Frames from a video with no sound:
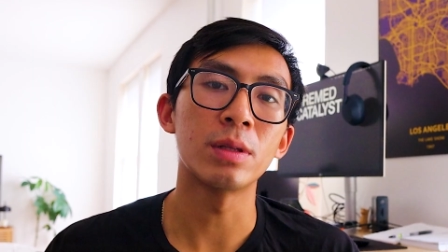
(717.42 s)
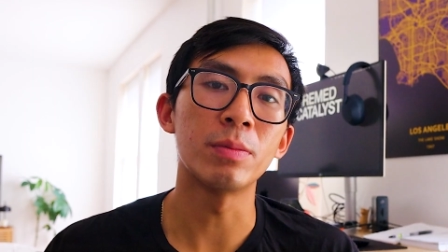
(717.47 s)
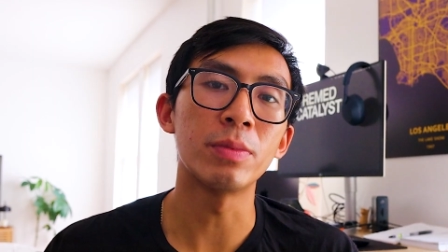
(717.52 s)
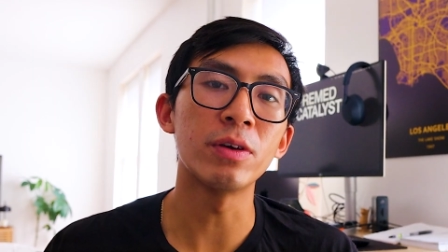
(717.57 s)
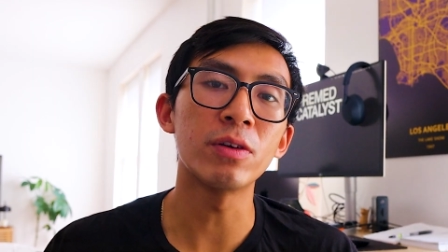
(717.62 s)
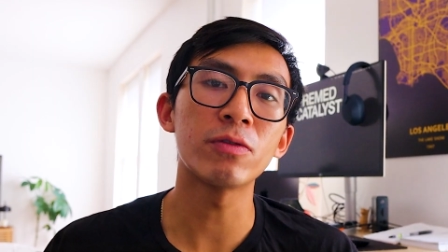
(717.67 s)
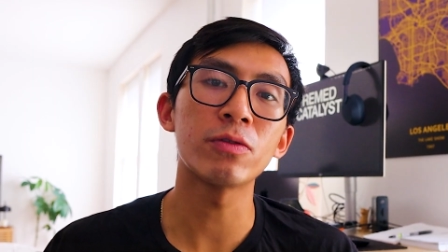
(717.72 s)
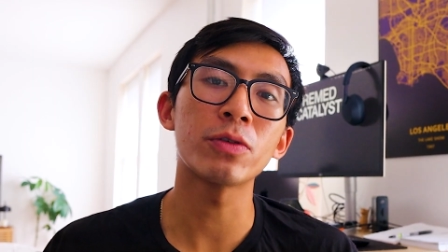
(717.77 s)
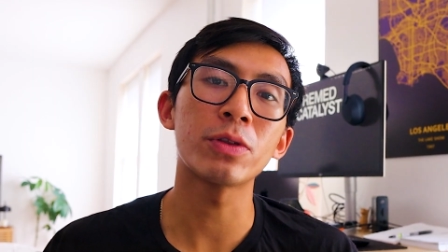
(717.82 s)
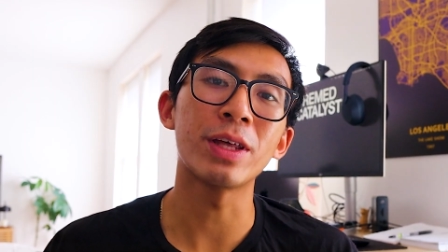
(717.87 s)
The
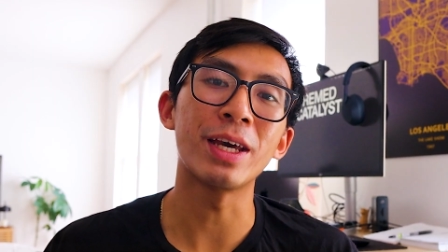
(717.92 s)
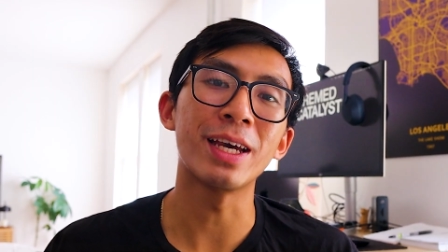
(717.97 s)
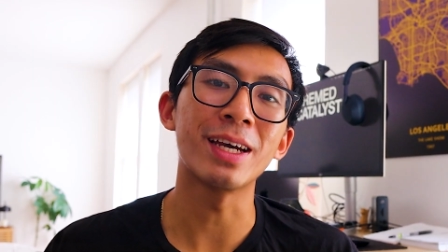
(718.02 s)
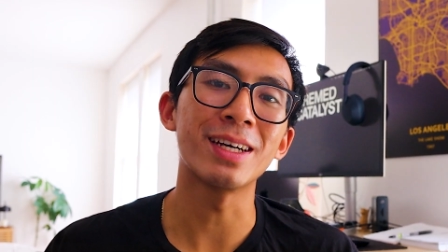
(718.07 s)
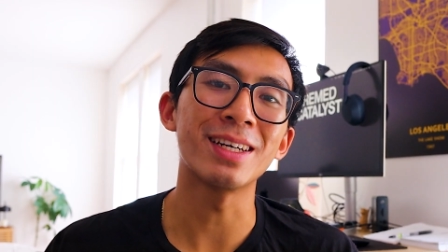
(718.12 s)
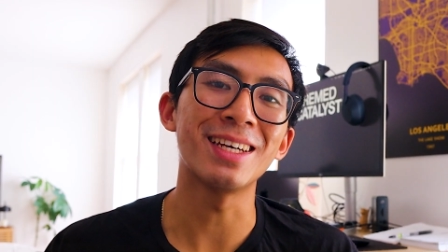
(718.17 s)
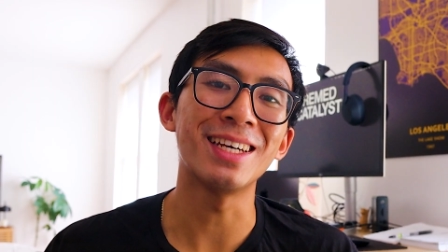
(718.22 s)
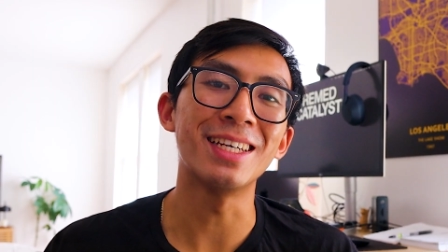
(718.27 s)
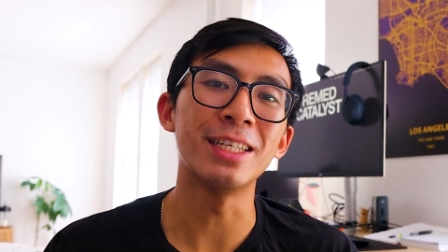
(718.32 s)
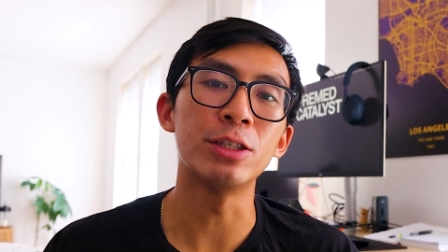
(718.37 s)
beautiful
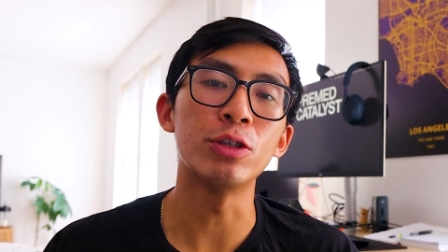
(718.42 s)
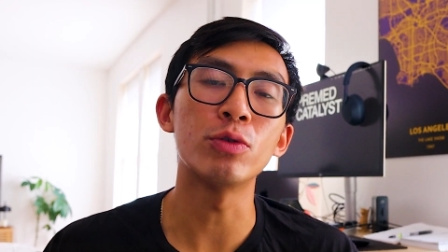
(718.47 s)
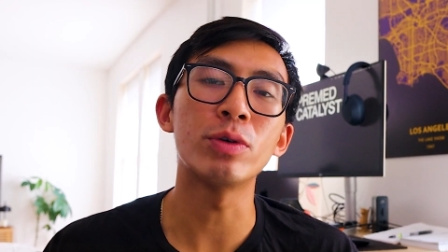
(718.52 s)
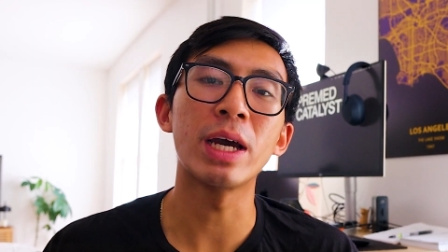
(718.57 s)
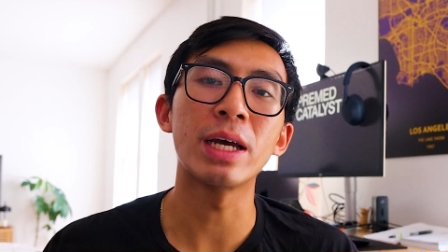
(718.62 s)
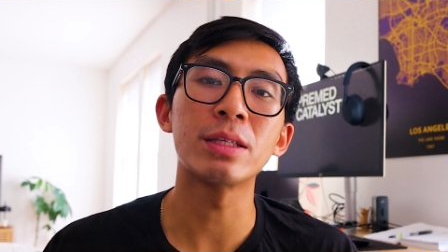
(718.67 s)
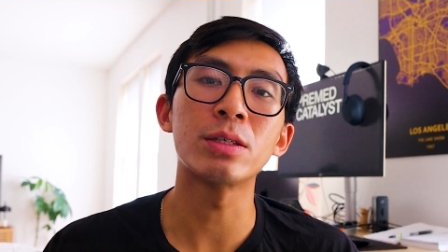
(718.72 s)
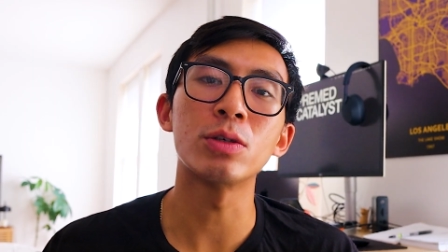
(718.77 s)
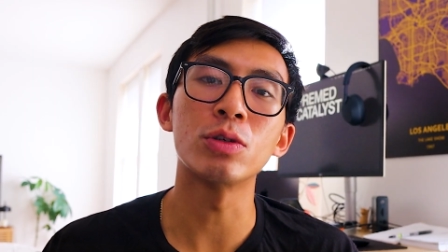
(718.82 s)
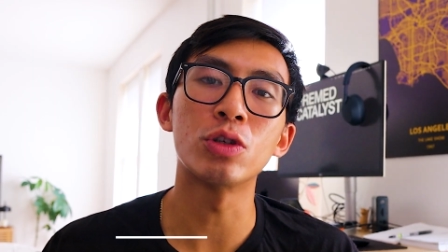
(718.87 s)
thing is you
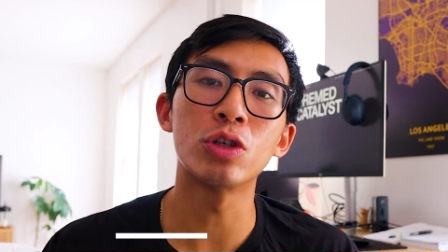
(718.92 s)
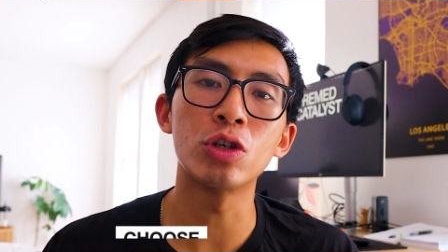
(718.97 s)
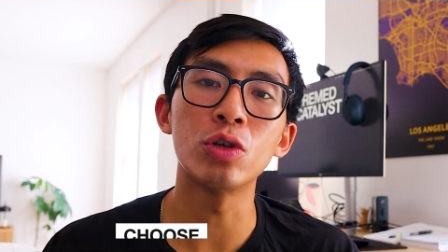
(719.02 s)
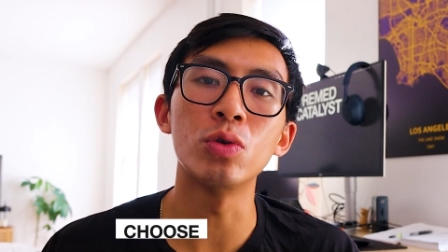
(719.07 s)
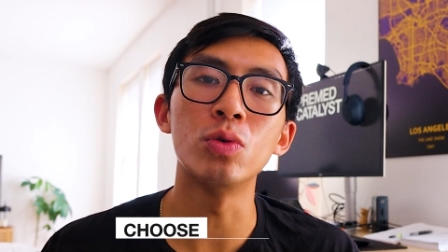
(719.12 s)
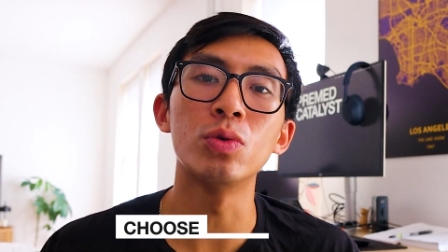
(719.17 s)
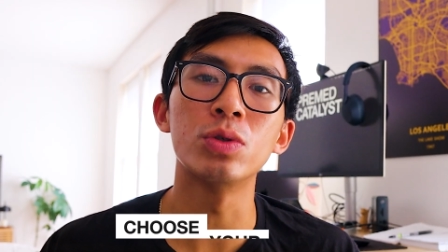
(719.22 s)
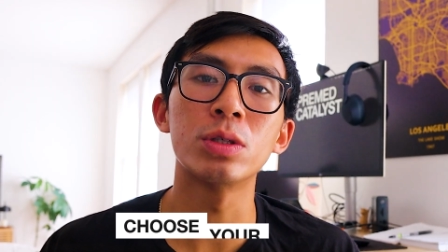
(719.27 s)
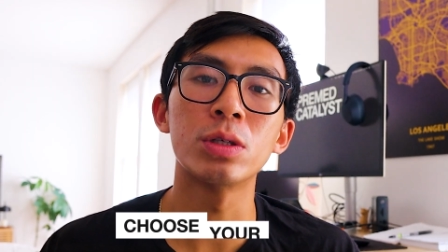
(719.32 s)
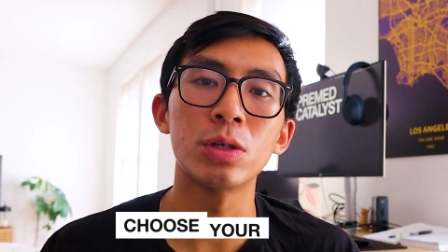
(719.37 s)
get to
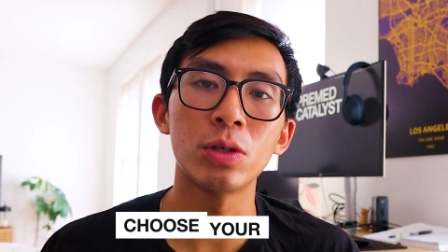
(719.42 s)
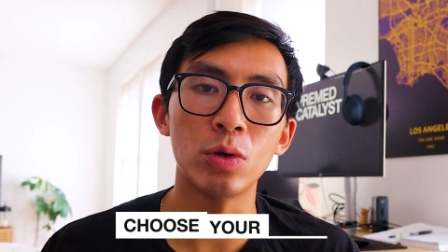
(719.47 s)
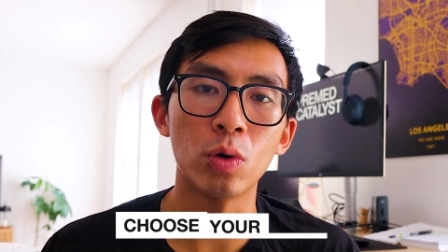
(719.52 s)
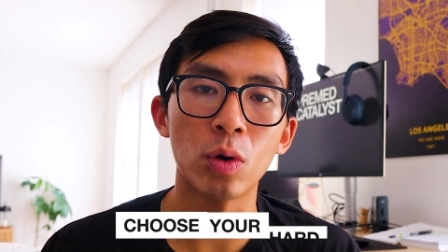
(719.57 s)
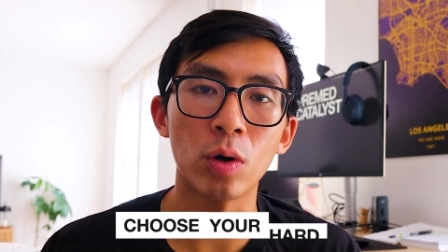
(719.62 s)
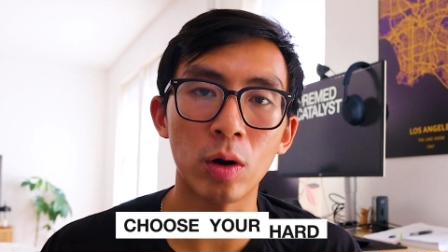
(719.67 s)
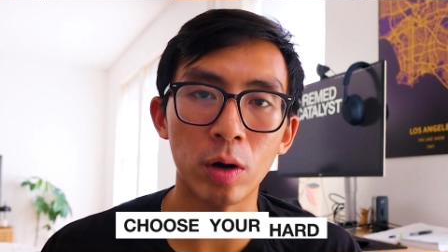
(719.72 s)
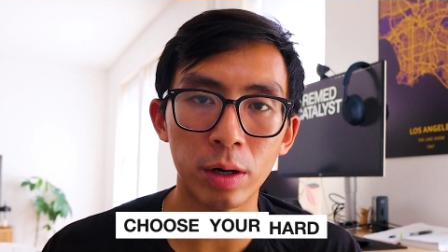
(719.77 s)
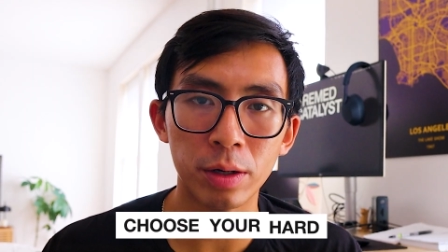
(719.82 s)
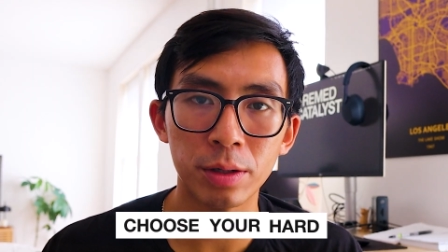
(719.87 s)
choose
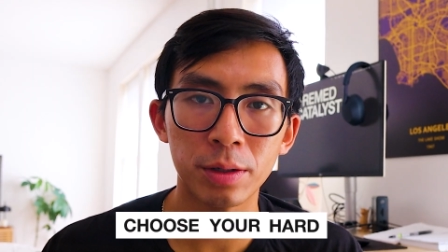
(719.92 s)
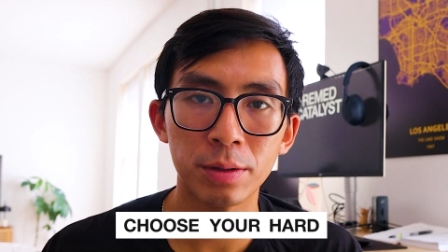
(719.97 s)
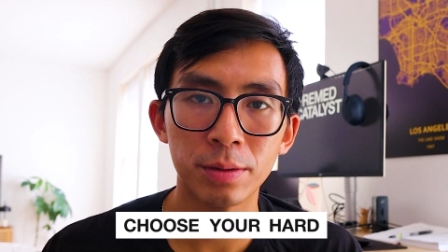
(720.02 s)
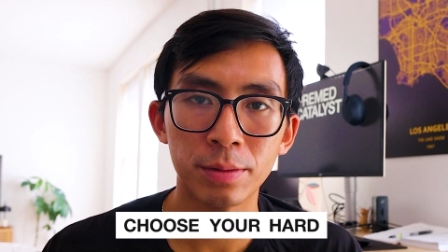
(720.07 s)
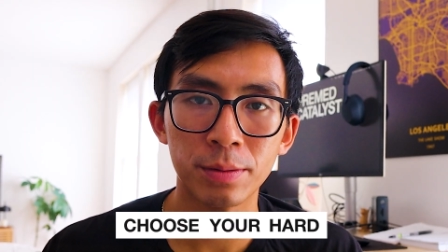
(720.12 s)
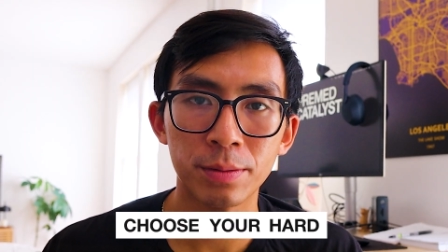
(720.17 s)
your heart.